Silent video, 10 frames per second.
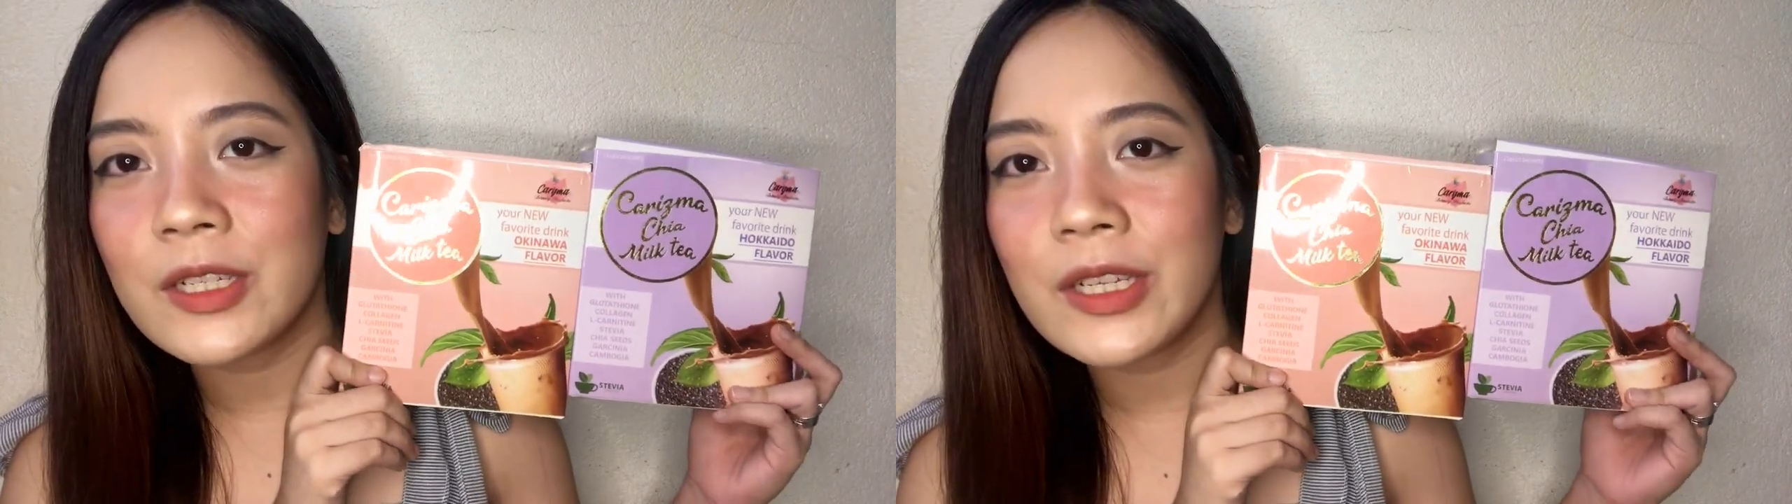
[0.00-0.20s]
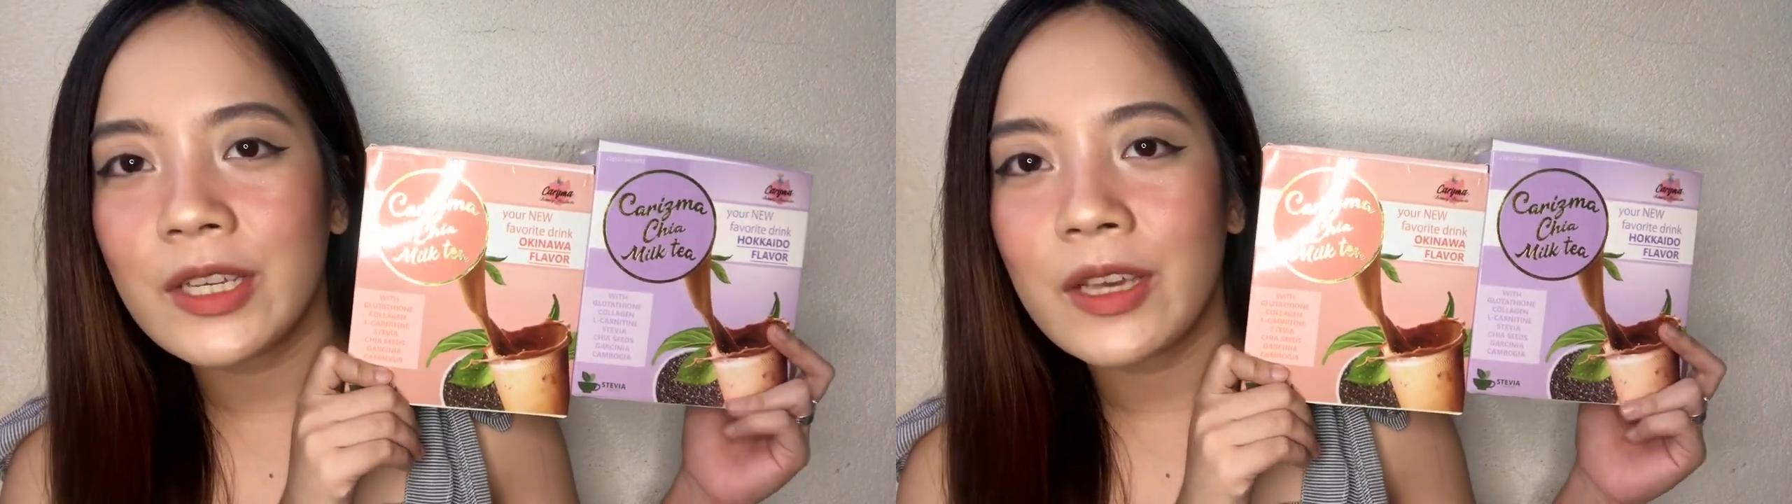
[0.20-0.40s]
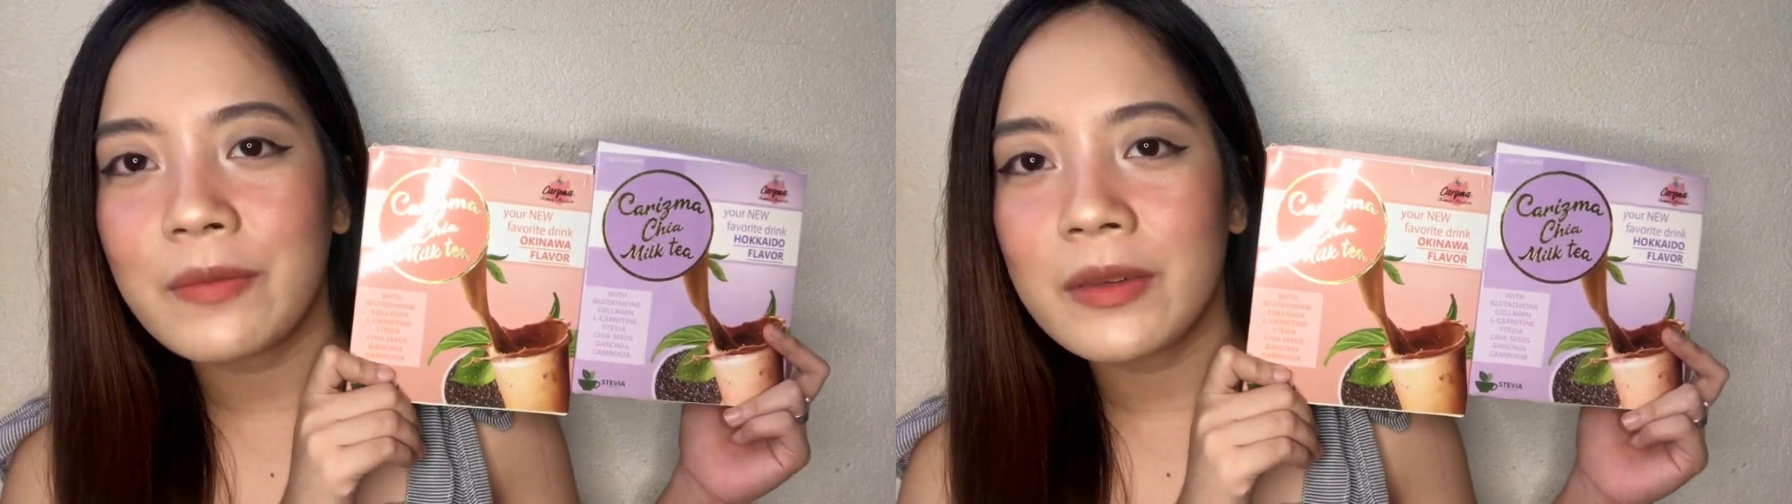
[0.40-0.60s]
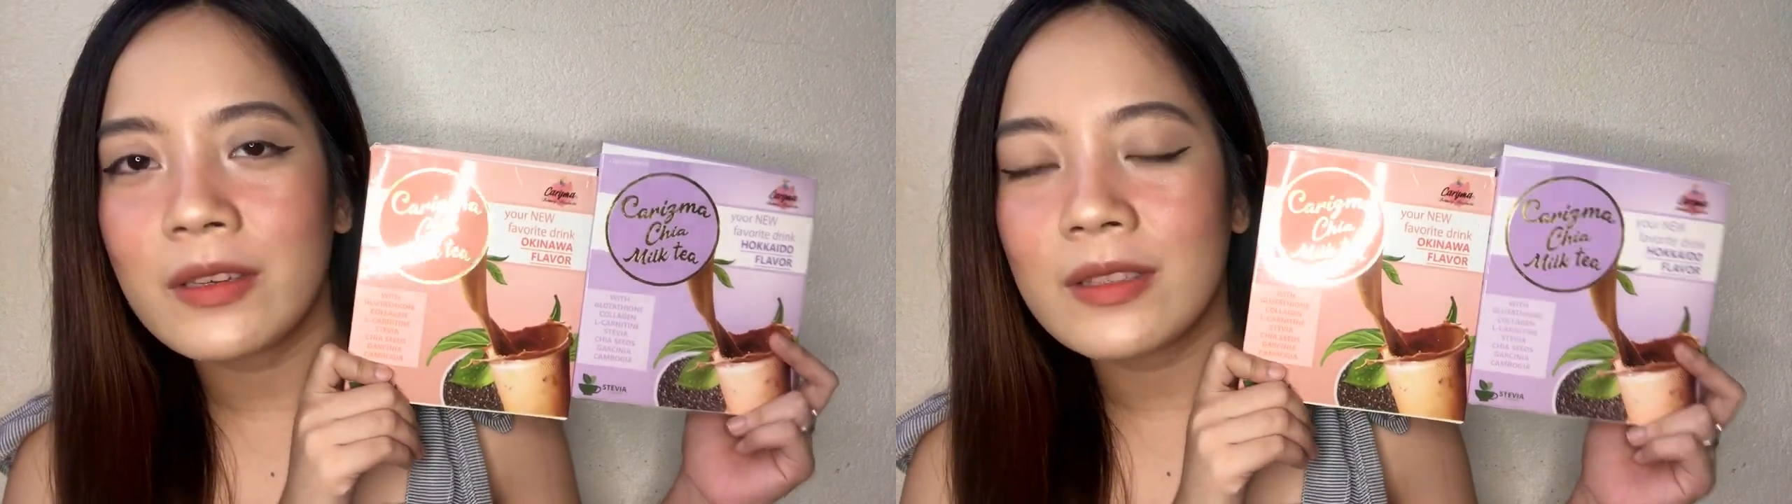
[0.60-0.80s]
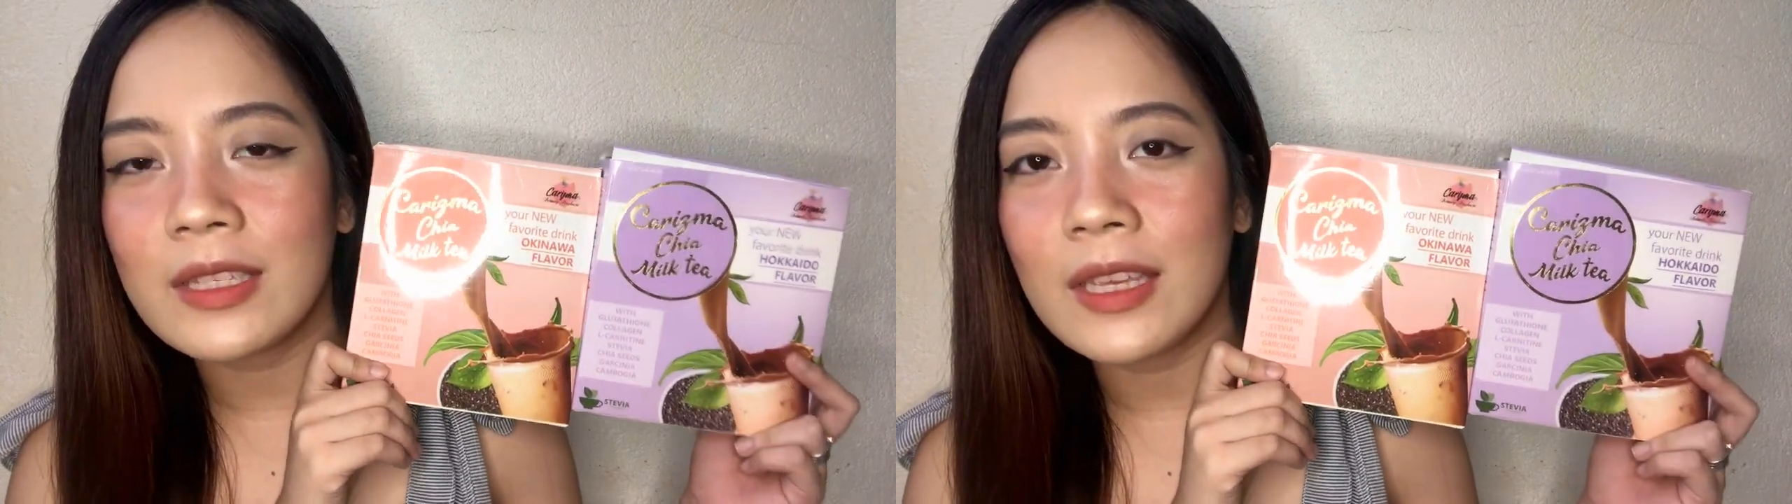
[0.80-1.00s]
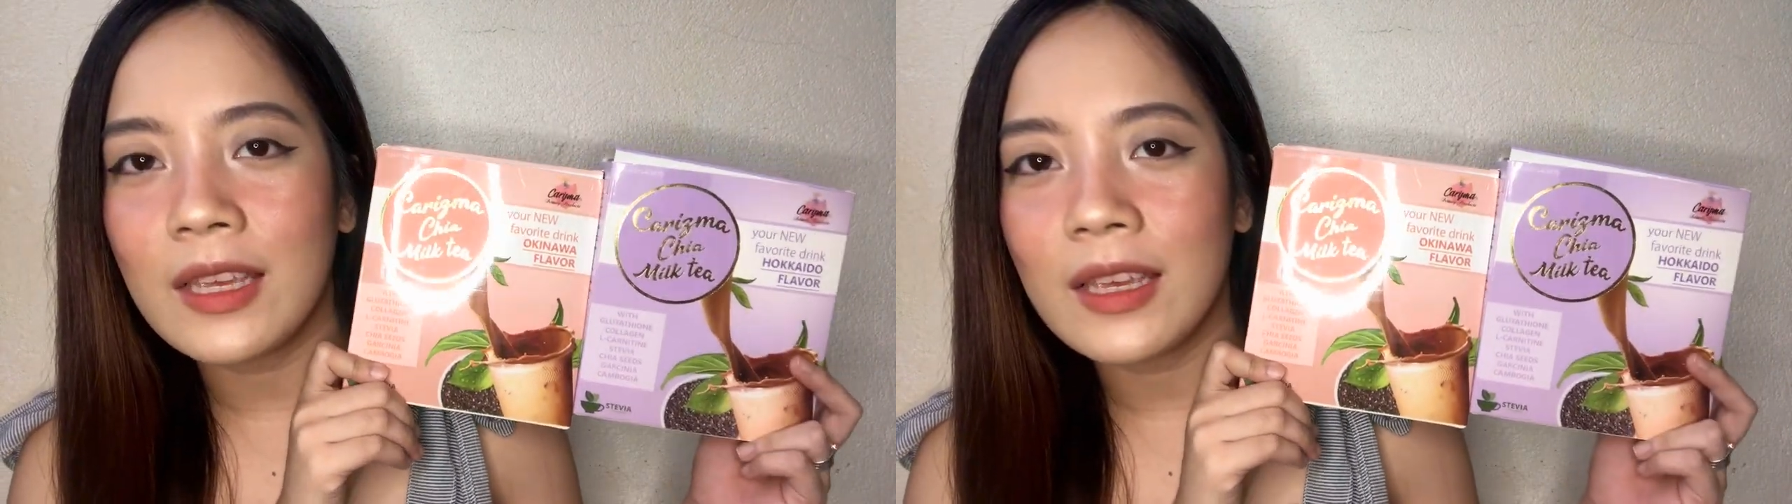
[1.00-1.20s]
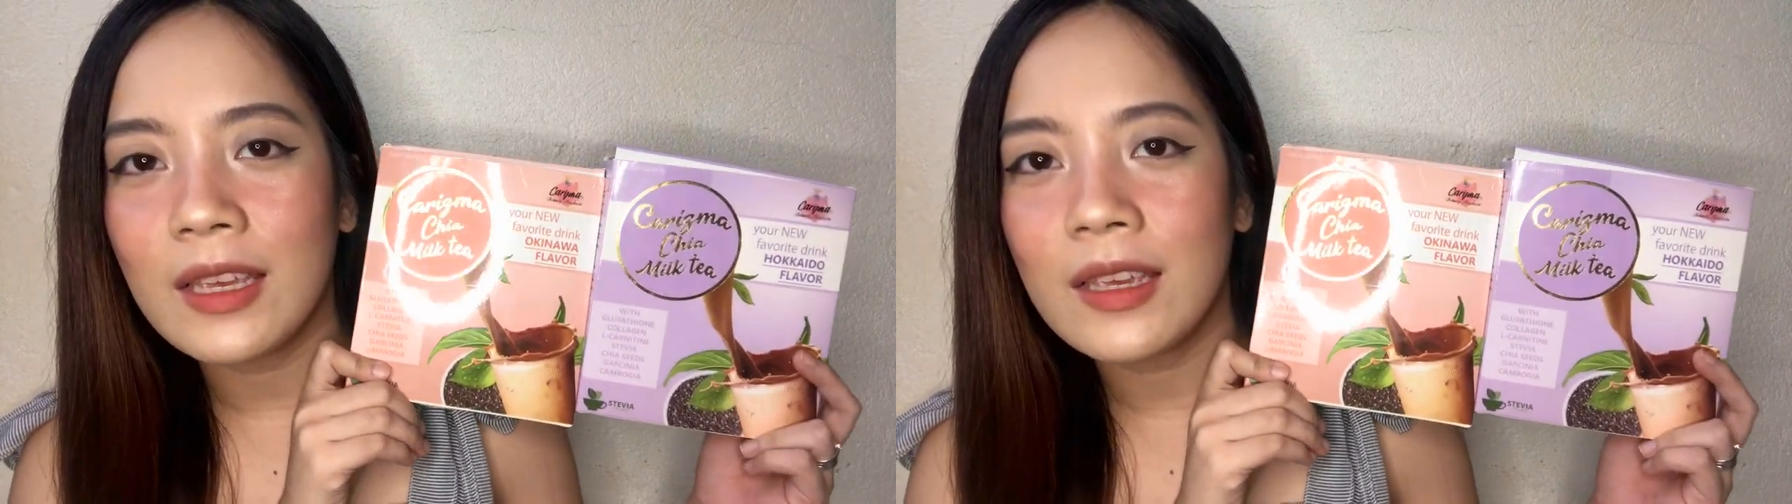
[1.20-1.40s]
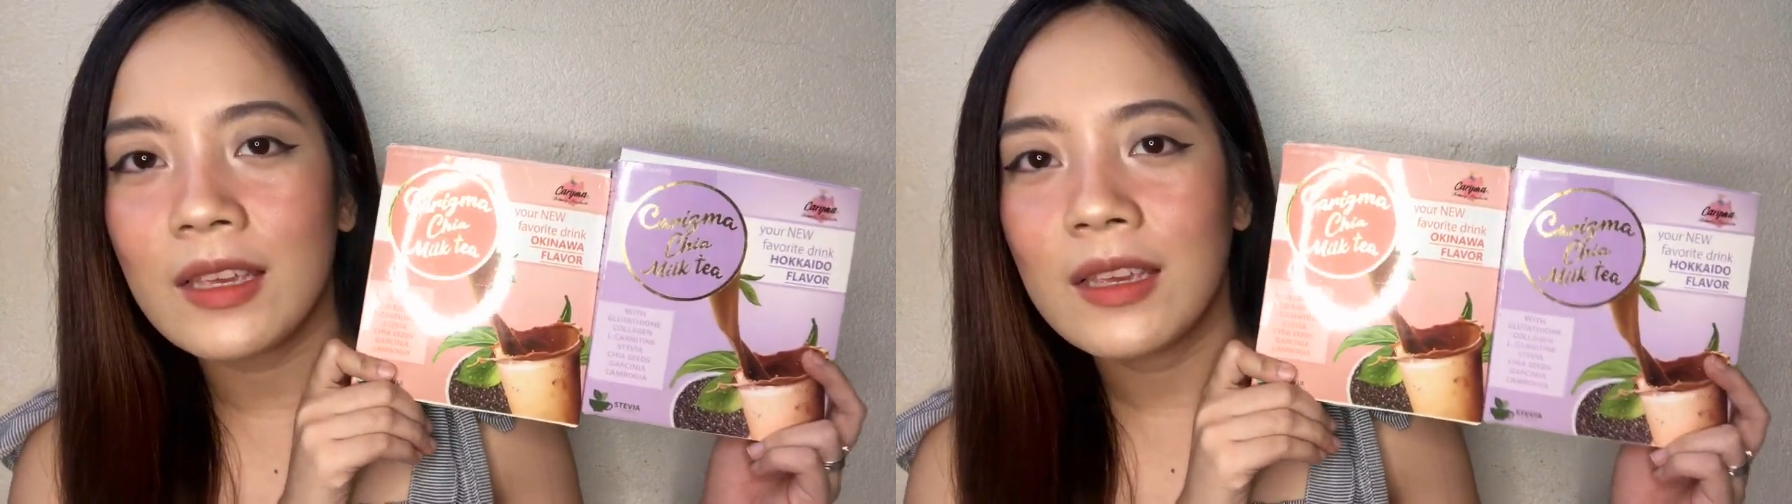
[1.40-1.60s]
Chia Milk Tea.